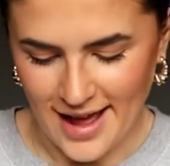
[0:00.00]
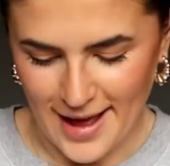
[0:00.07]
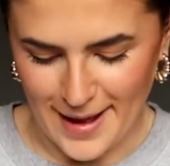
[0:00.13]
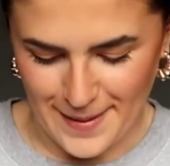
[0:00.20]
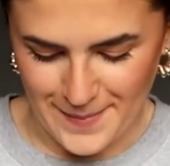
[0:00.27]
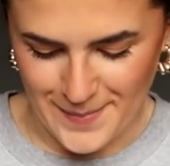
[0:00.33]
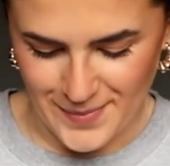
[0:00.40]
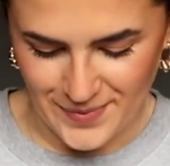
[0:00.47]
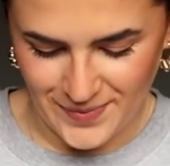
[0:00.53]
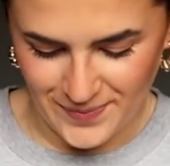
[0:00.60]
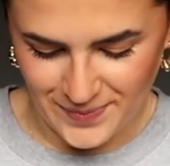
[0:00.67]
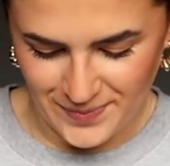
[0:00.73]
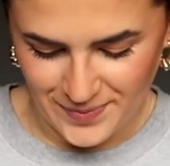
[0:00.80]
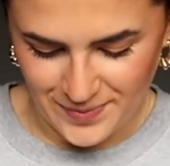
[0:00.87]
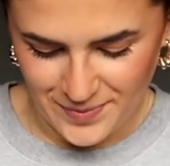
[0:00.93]

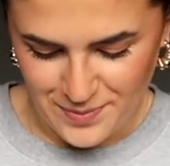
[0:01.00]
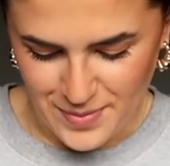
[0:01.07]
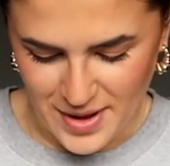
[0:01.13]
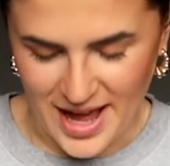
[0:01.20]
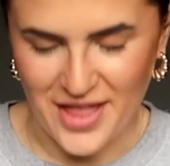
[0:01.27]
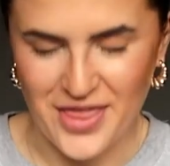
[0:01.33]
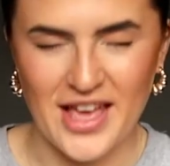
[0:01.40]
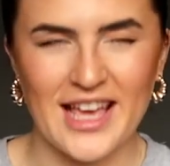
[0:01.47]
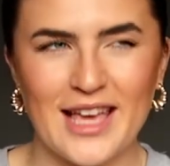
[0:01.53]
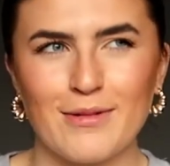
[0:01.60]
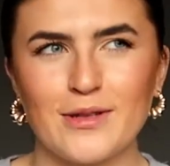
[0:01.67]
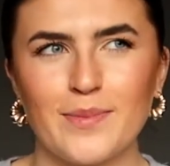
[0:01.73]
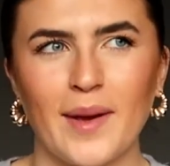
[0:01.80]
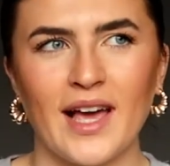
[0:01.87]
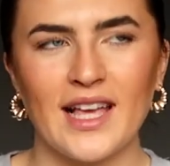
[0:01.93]
But I think it
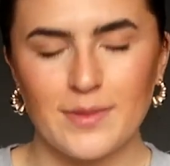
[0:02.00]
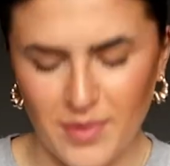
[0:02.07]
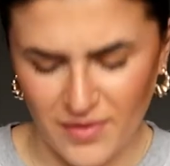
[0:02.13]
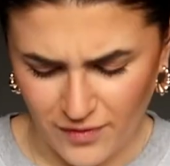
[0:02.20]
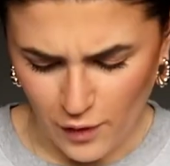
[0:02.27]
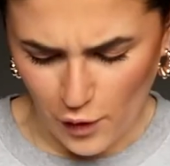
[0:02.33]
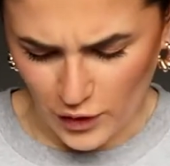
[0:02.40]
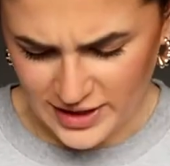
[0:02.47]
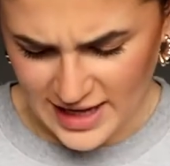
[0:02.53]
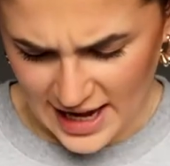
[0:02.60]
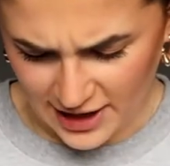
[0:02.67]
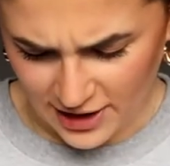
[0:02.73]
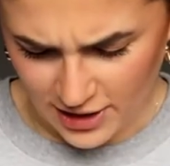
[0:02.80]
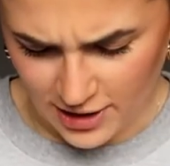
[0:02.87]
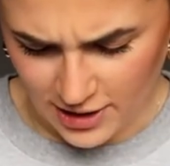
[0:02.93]
was because before
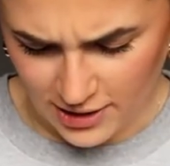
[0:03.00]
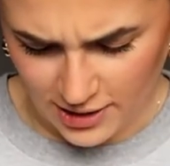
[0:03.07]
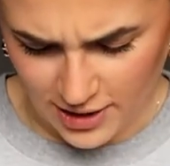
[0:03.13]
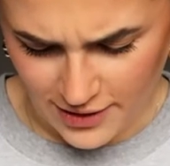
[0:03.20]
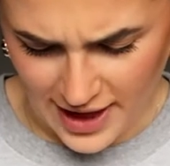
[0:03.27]
10 o'clock,